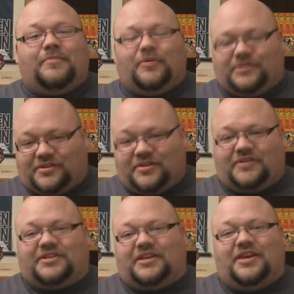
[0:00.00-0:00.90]
But when
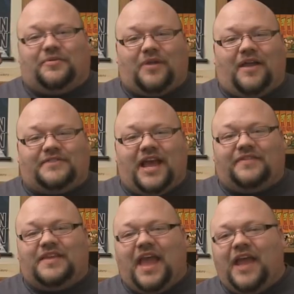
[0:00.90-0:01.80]
Sasaki arrives
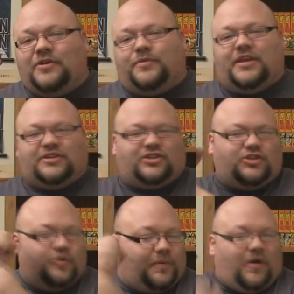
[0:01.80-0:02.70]
at the end with his
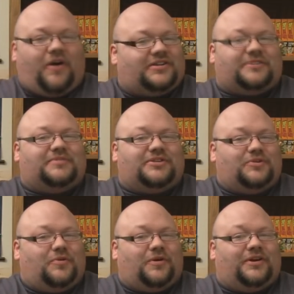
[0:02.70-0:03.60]
super awesome
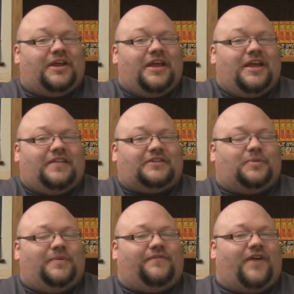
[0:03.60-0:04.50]
sword, that's
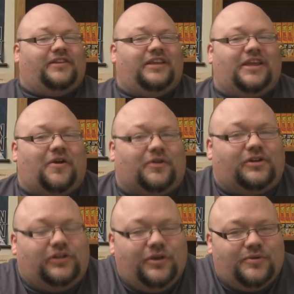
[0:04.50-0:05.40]
when we finally get our
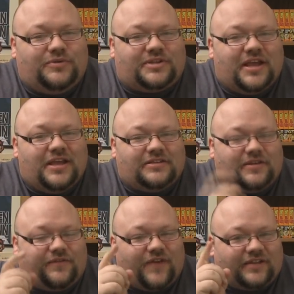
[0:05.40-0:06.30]
clues
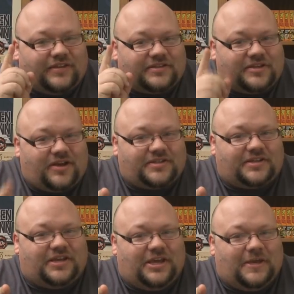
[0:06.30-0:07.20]
to the fact that
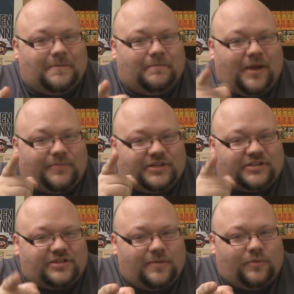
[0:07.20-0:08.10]
Sasaki might be
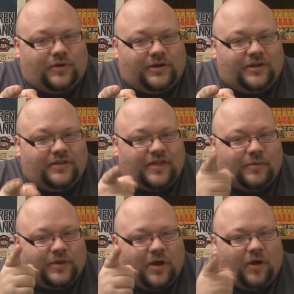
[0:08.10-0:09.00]
someone
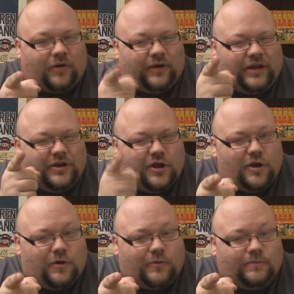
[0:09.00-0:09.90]
that we already
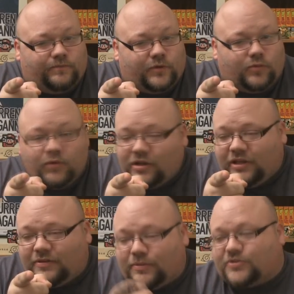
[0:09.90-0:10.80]
know.
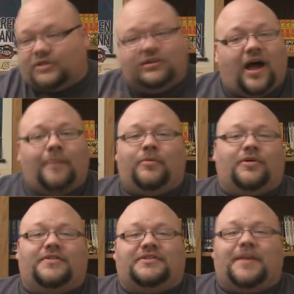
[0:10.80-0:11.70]
Really, there's a lot
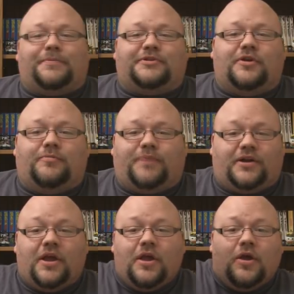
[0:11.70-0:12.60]
more to this episode,
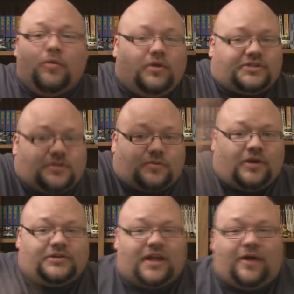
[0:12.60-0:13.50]
but what's the
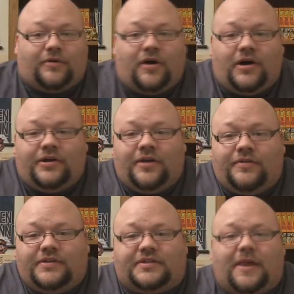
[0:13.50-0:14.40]
rundown on
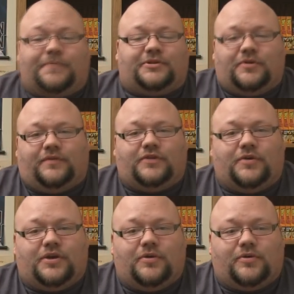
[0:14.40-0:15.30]
this episode of
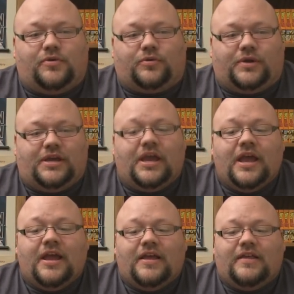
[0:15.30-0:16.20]
Tokyo Ghoul Re?
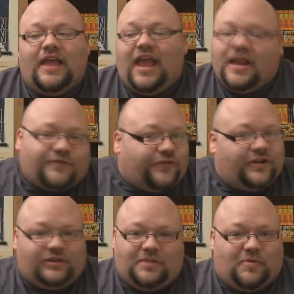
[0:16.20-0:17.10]

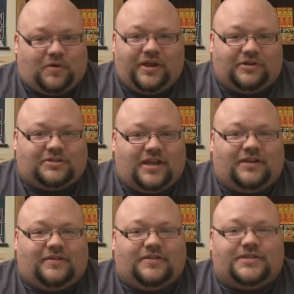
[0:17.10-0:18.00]
Infinitely more
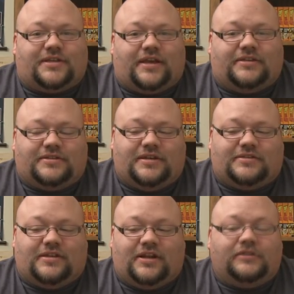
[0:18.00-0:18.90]
entertaining than the second
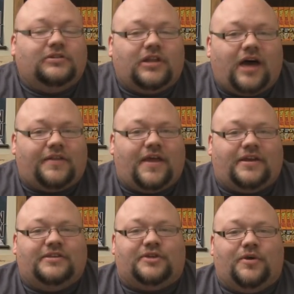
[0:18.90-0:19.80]
season, and a lot of
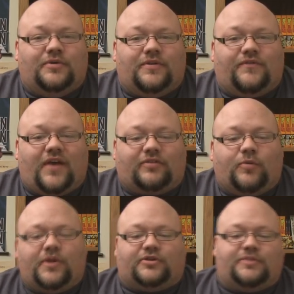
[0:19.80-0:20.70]
that is owed to the fact
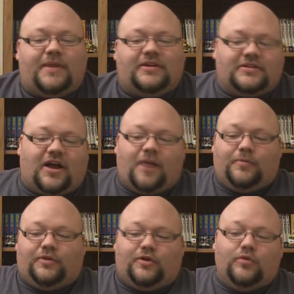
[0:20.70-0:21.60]
that we are spending time
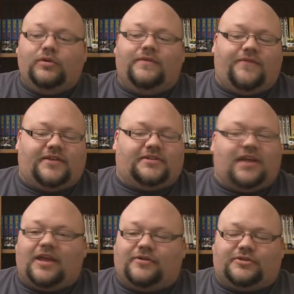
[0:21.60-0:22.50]
with the ghoul
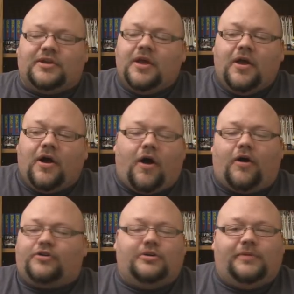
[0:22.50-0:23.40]
investigators.
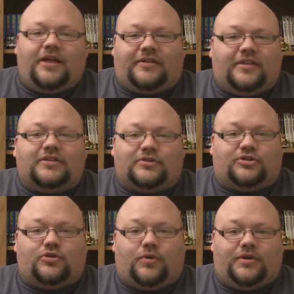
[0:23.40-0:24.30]
Arguably, I think their
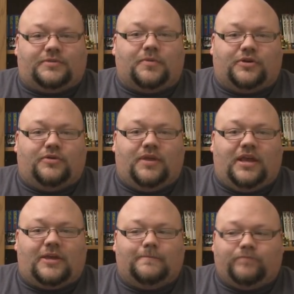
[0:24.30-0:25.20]
story is more
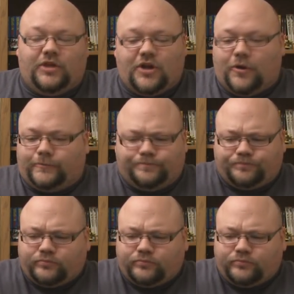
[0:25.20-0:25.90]
unique. You know,